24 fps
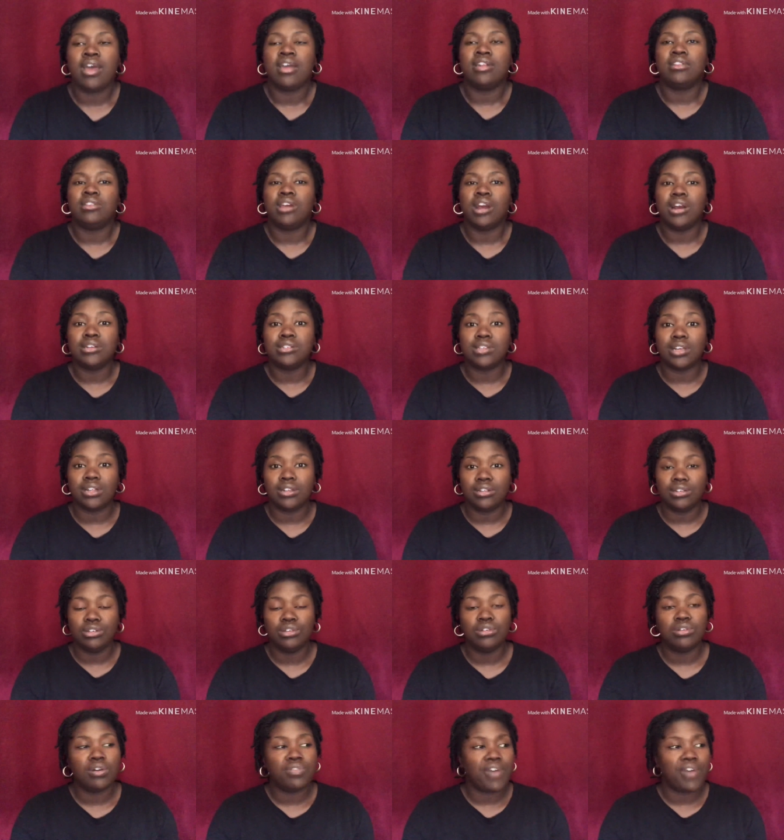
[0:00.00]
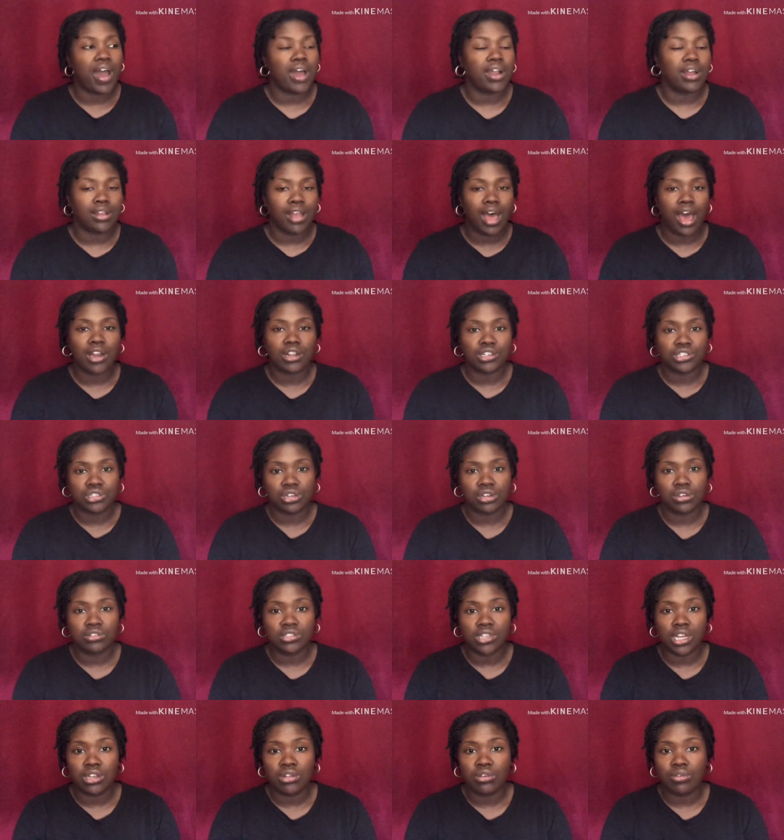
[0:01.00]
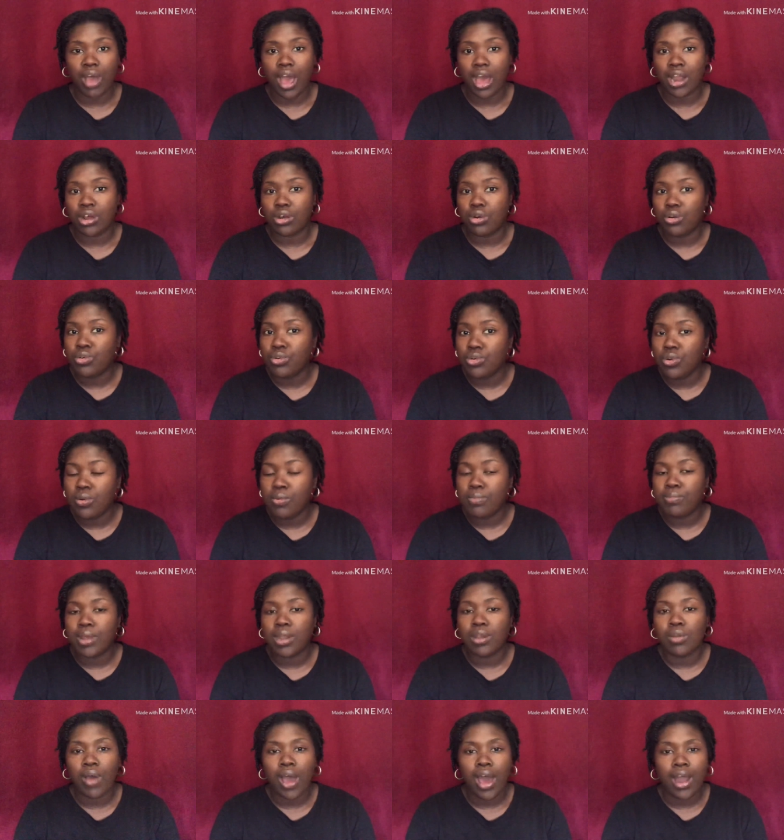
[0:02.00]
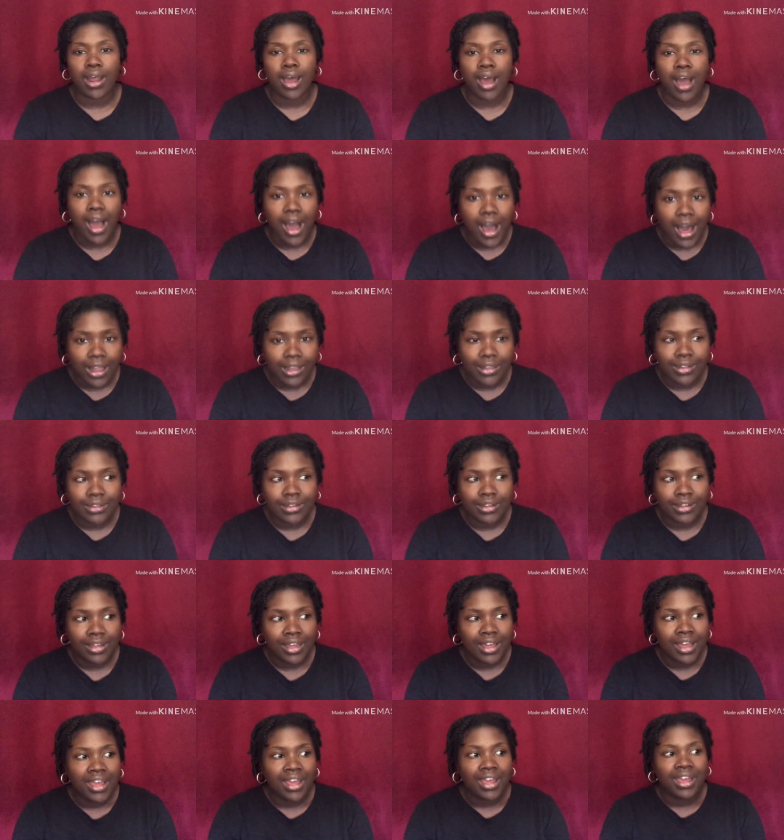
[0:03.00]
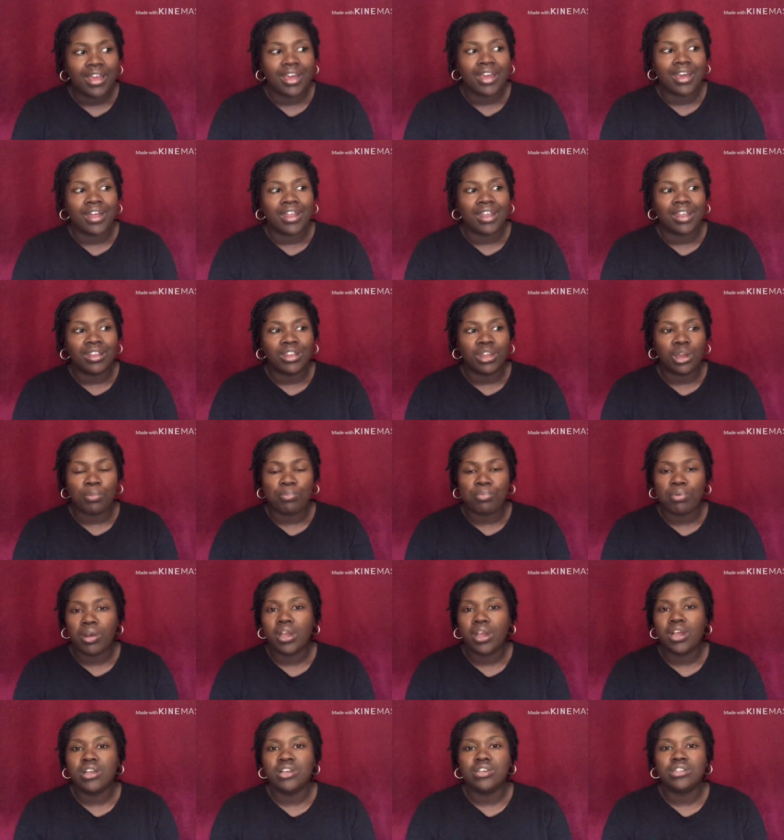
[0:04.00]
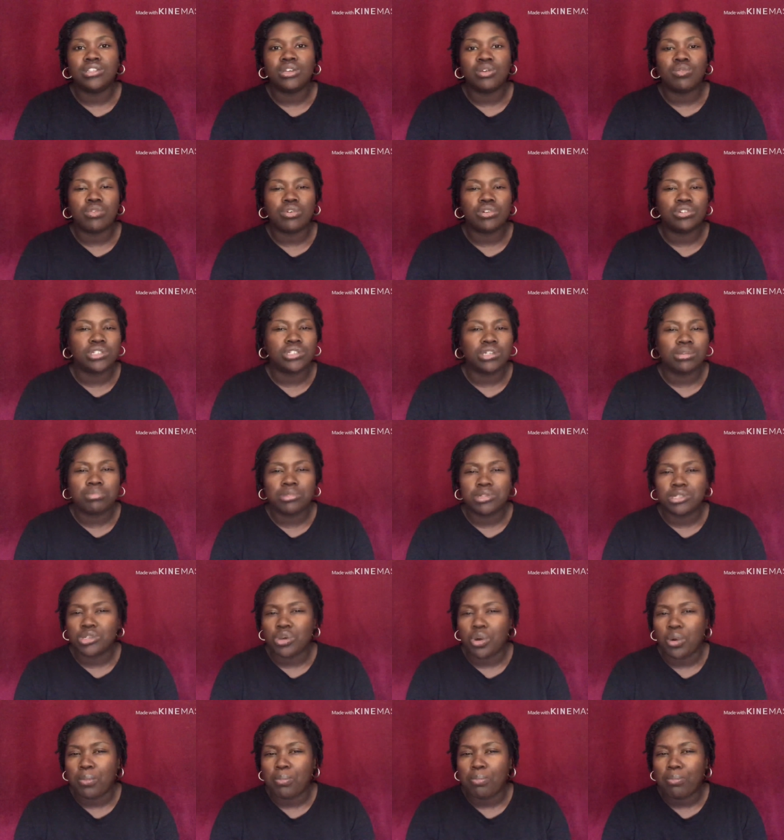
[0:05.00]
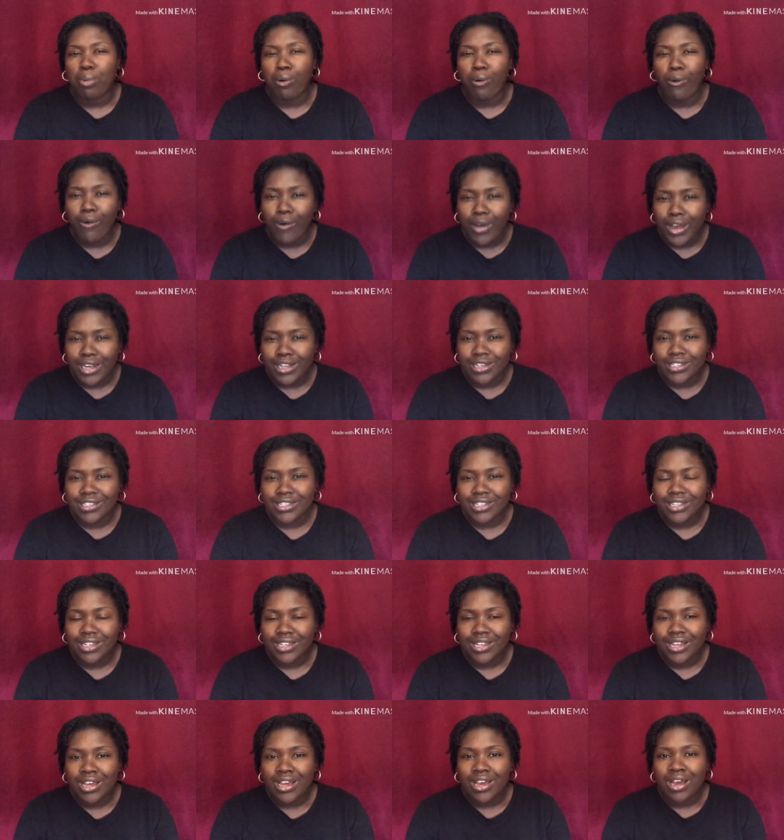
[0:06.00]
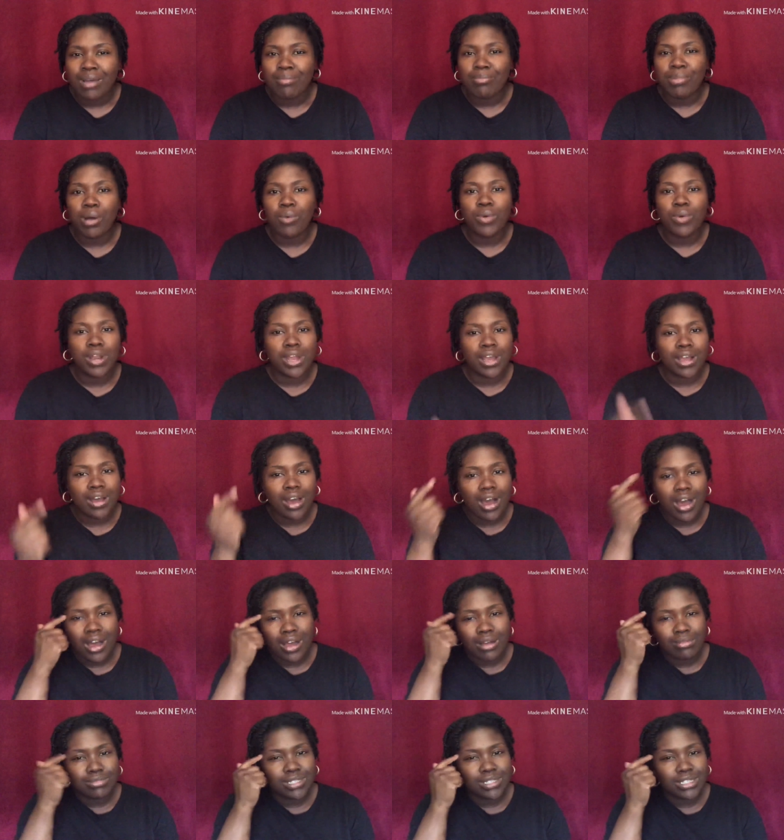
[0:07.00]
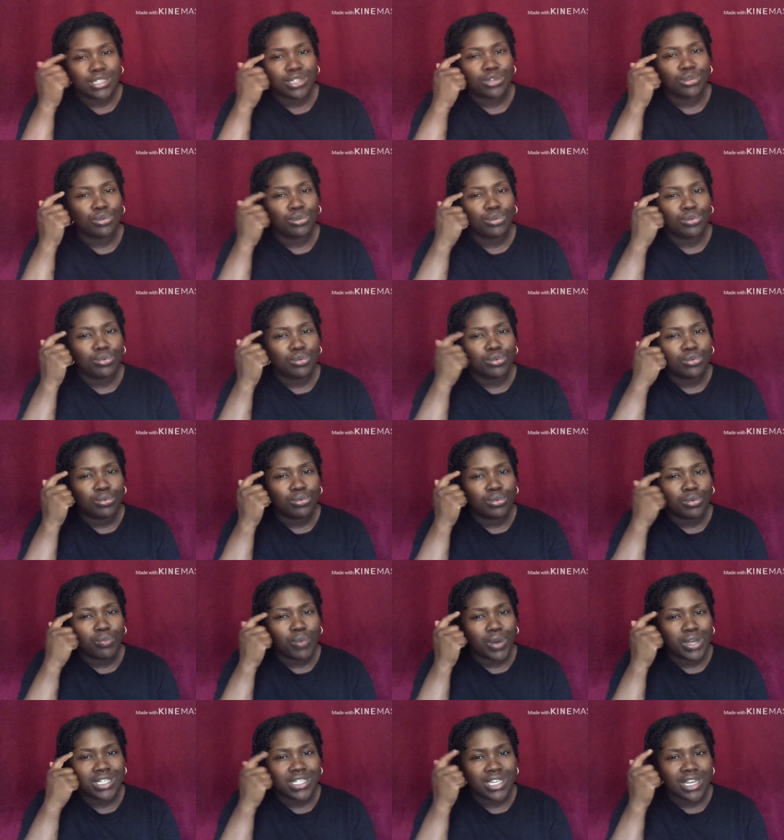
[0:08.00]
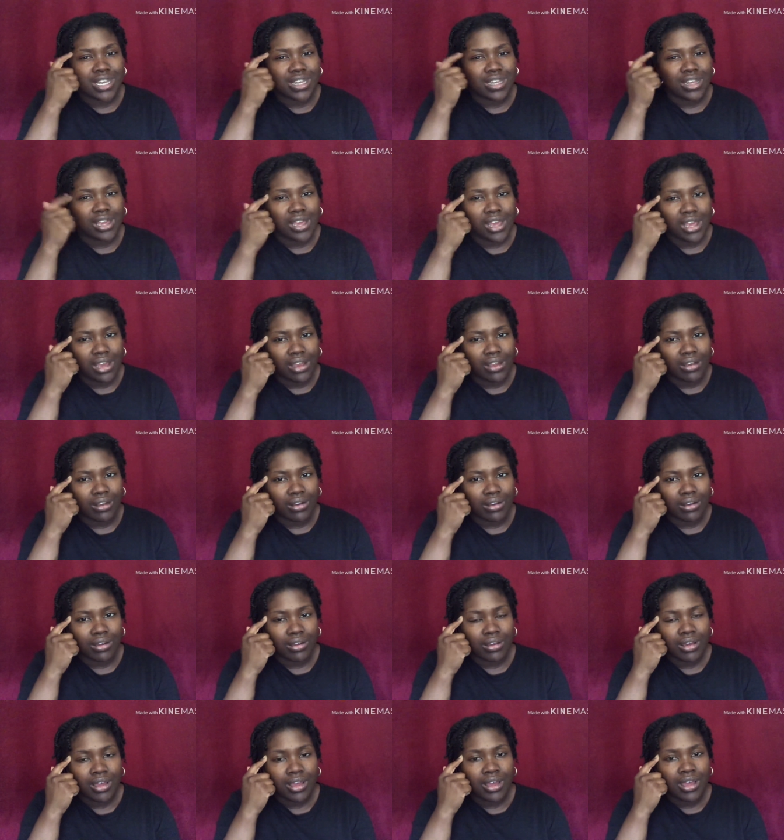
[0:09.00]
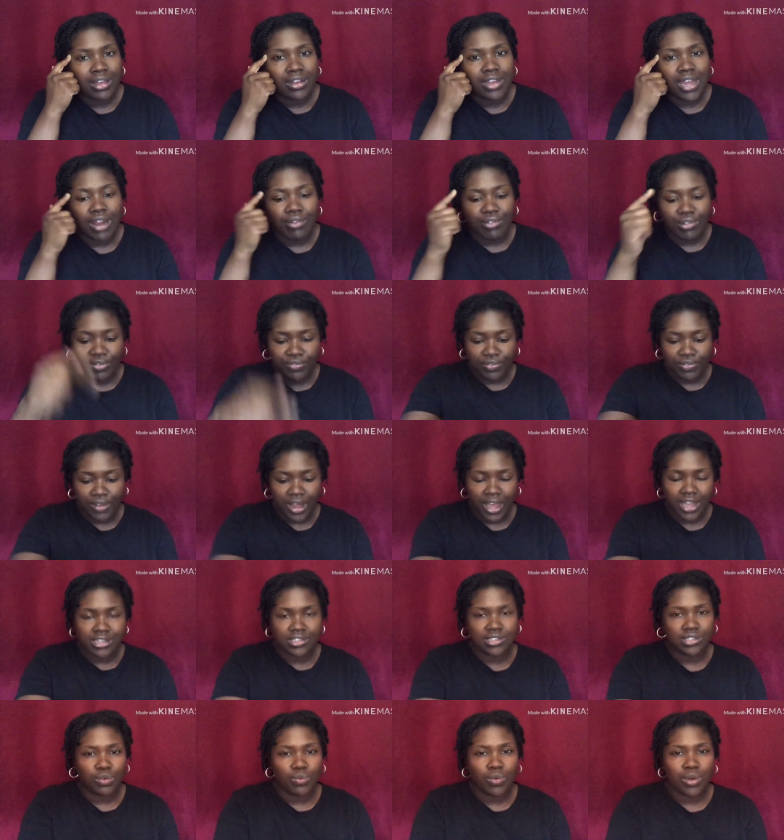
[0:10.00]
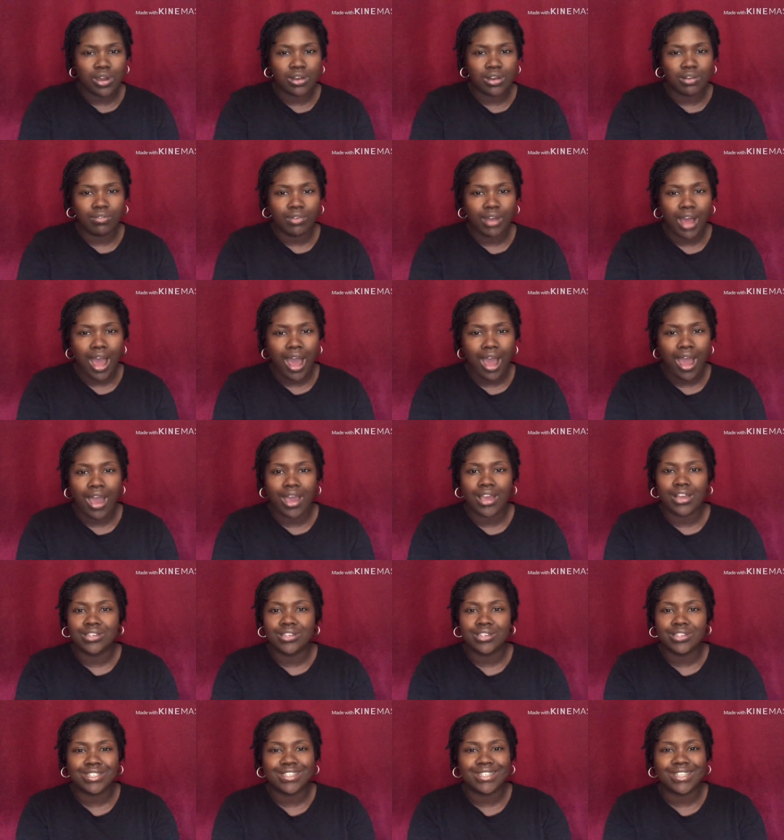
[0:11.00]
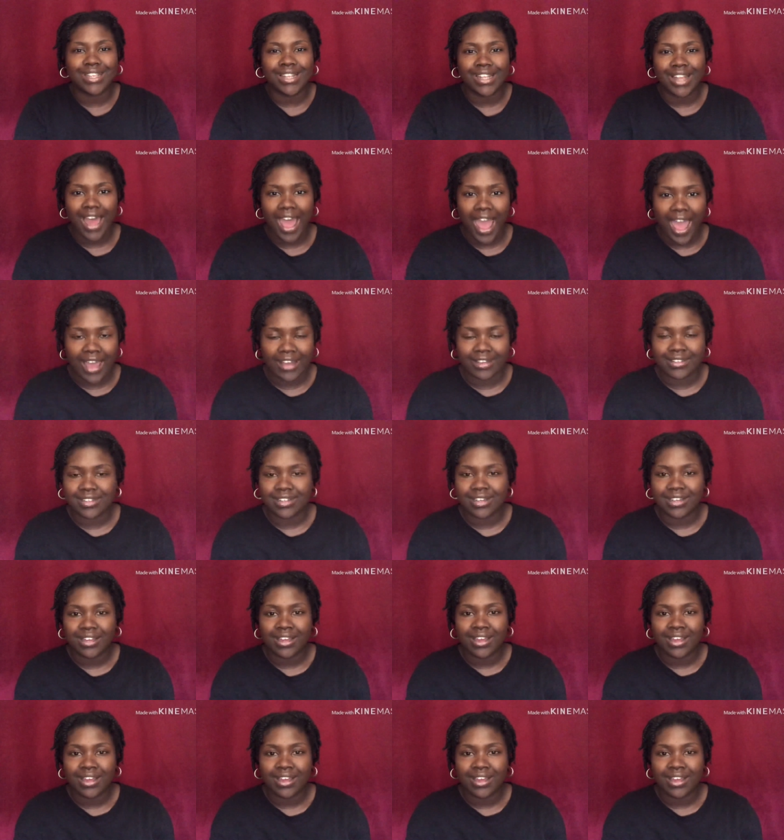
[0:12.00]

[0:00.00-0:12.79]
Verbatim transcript: there's a you will find a lot of church that know how to hoop, they know how to holler, their praise and worship is on point. But when it comes to what's in here that reflects the word of God is slacked.